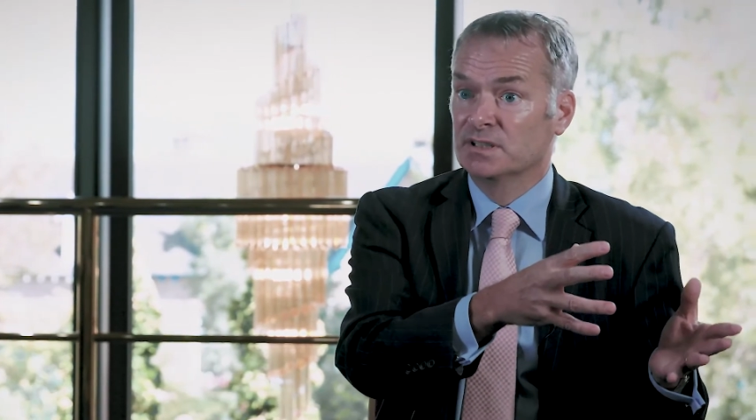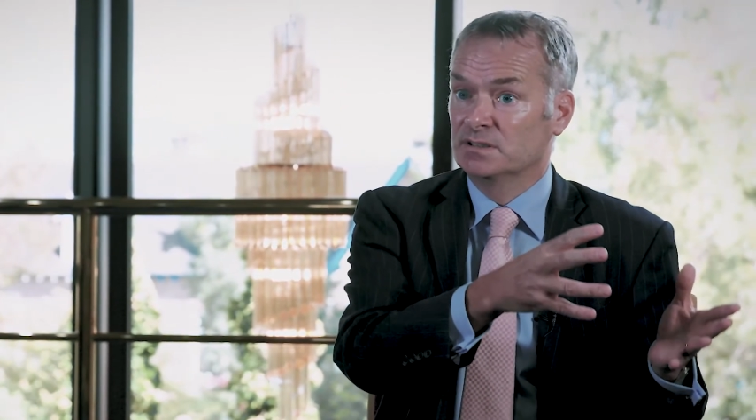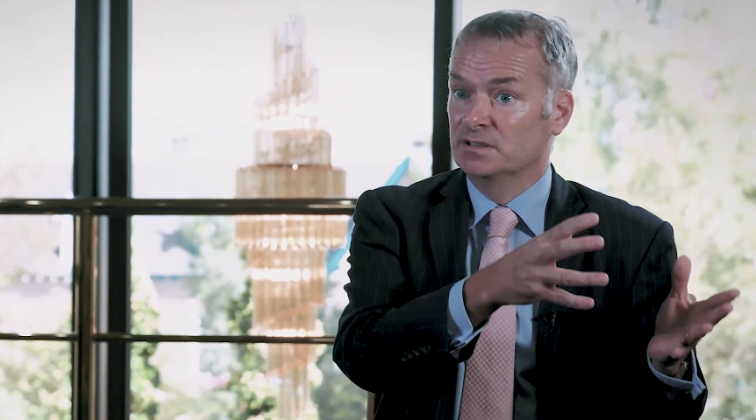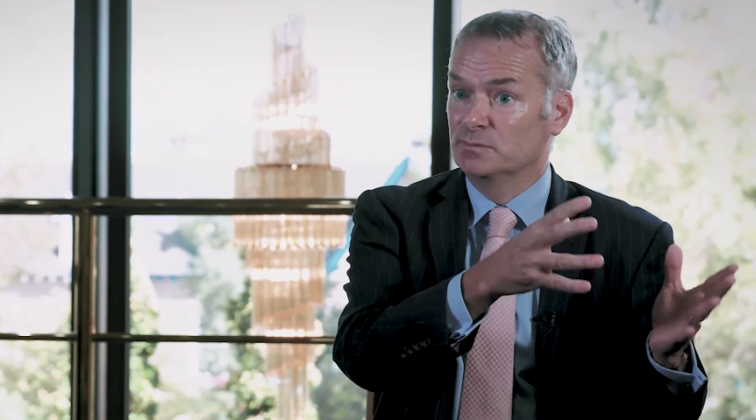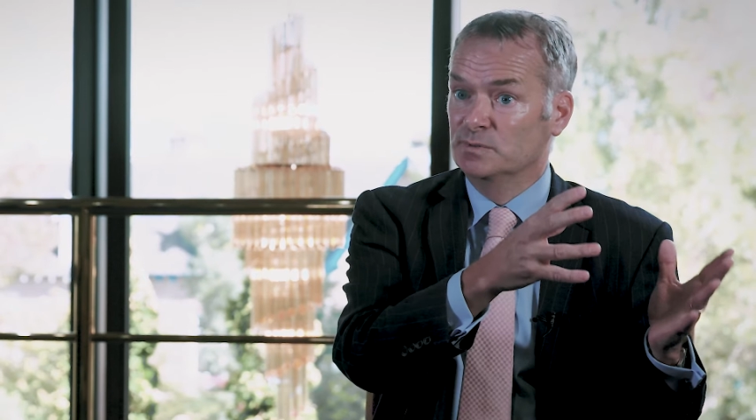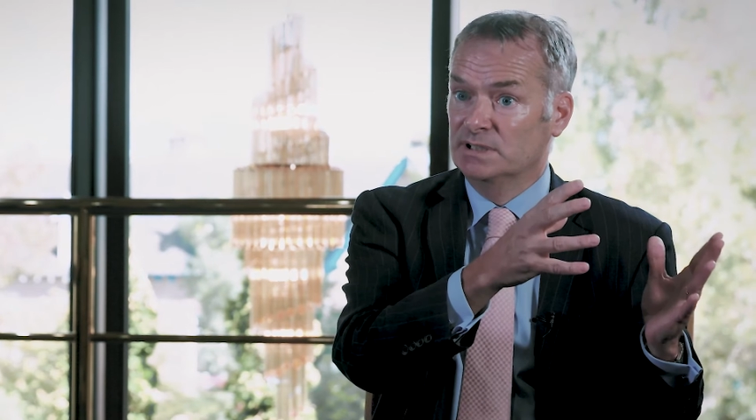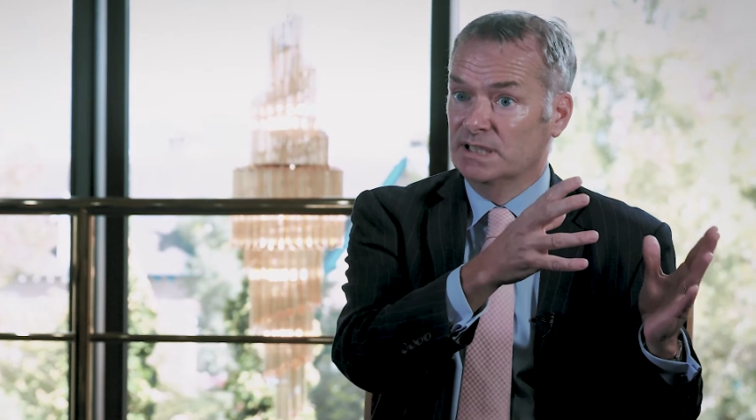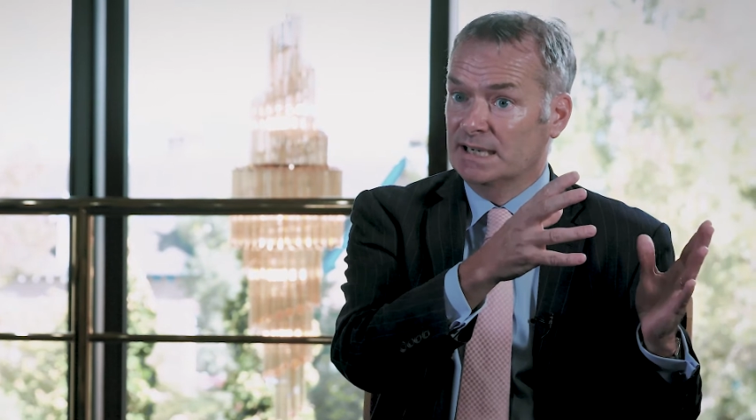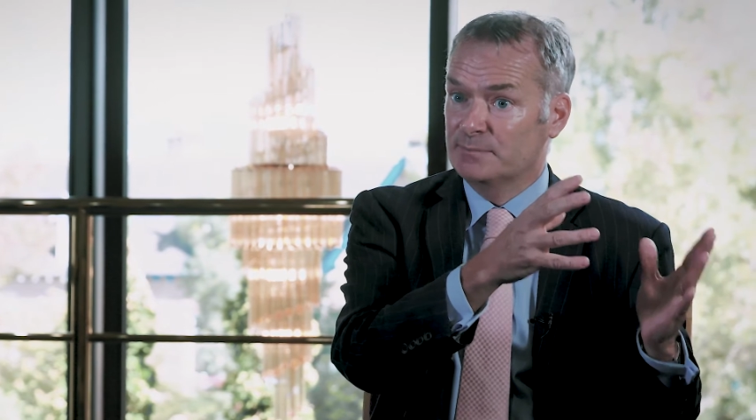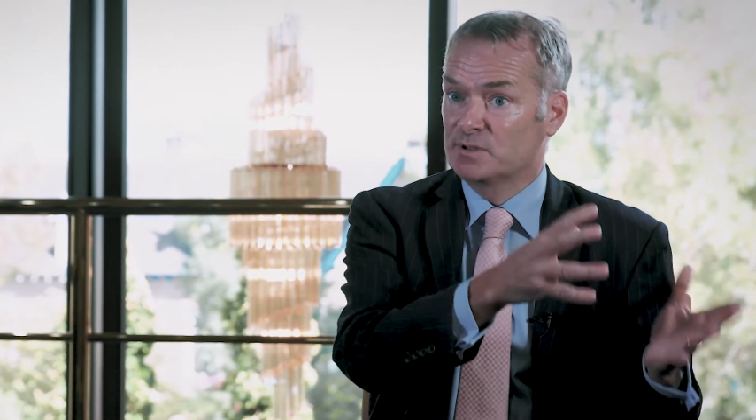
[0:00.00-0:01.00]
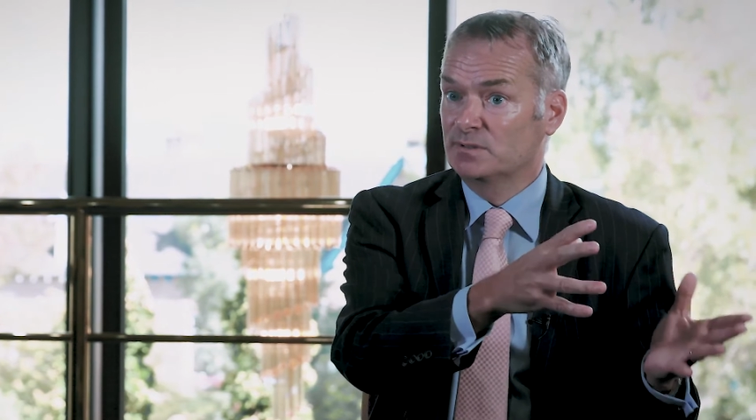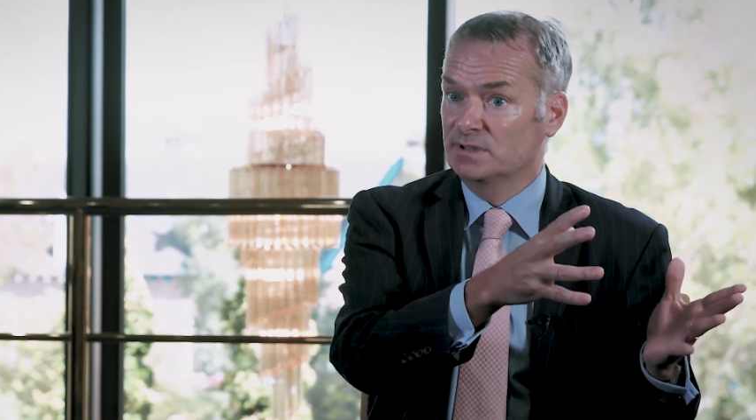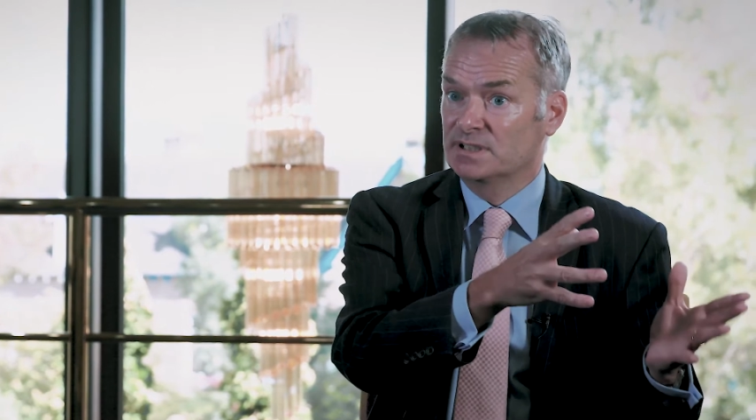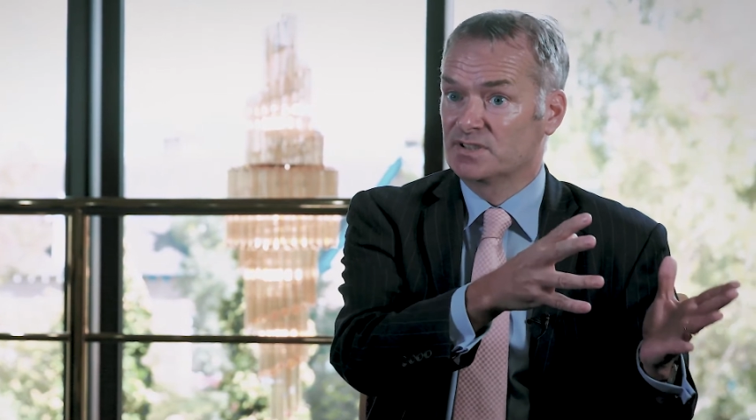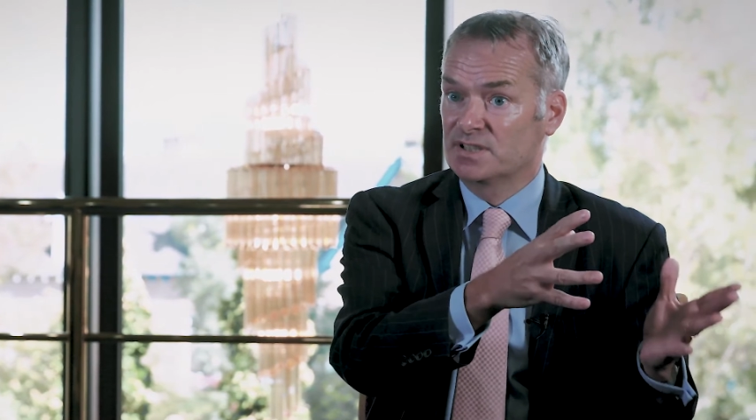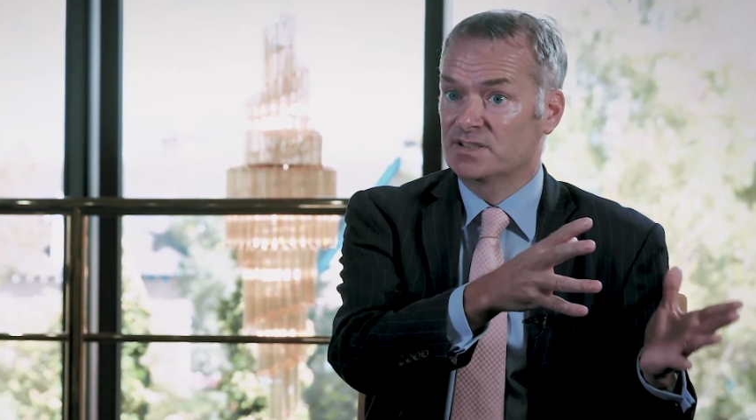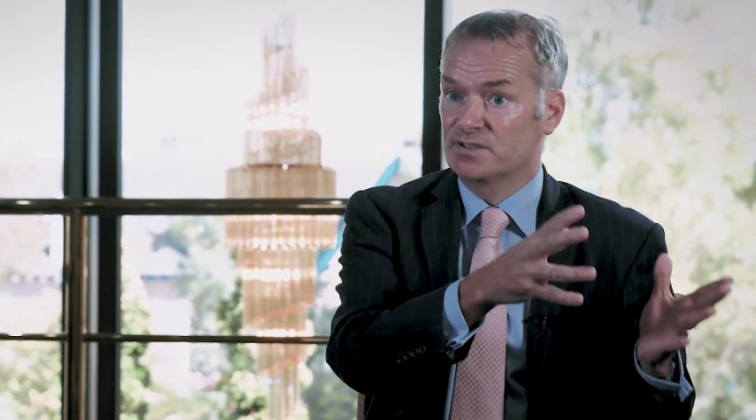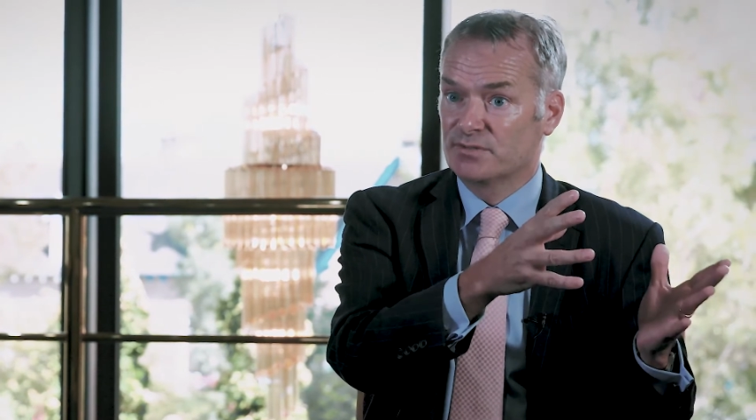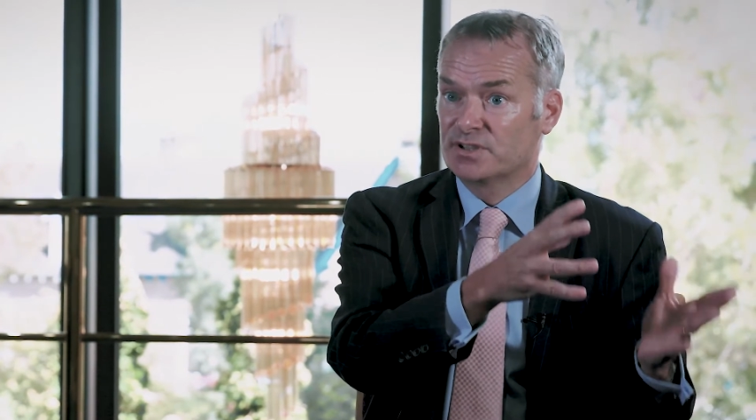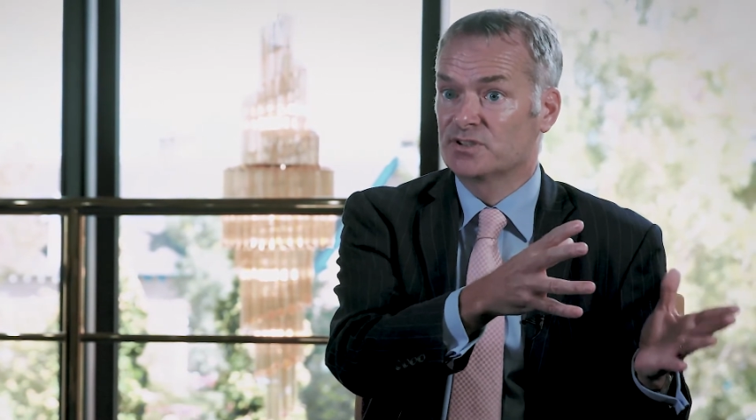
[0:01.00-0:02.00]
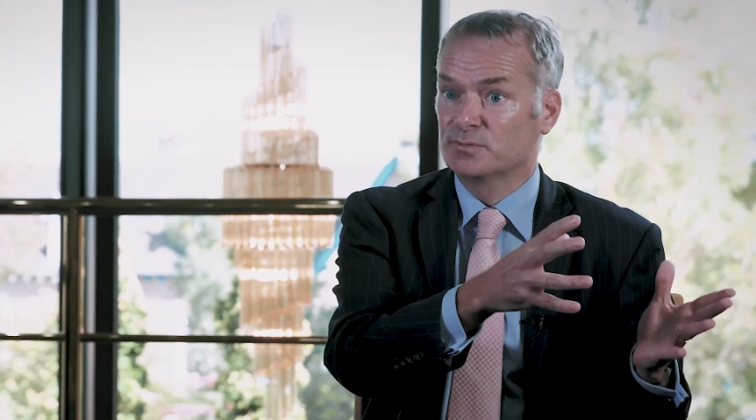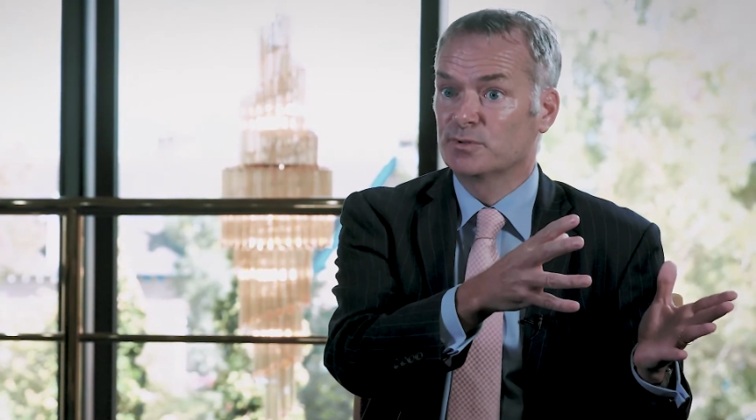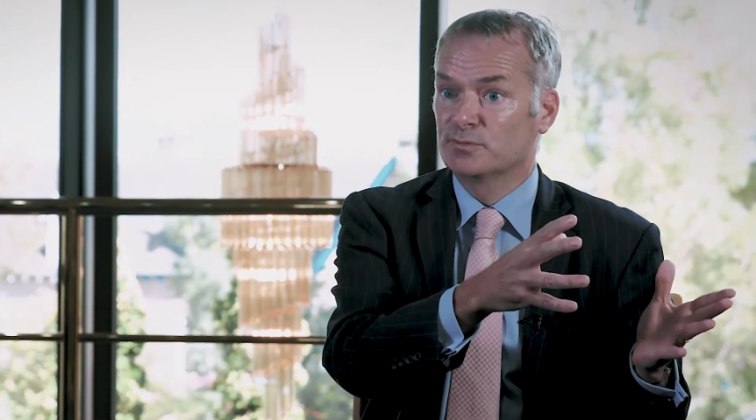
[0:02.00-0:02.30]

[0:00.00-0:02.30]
that we absolutely assess the risk that we're